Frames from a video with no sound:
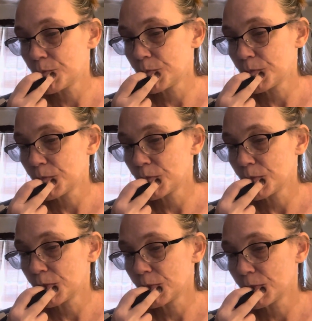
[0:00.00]

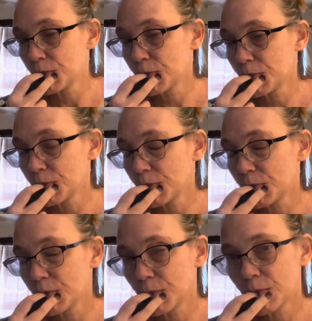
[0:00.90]

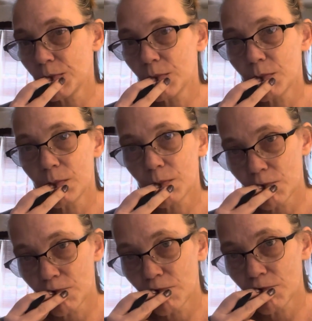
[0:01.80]

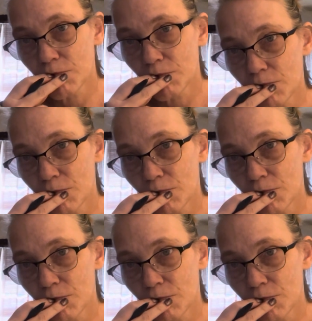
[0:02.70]
Nothing is said.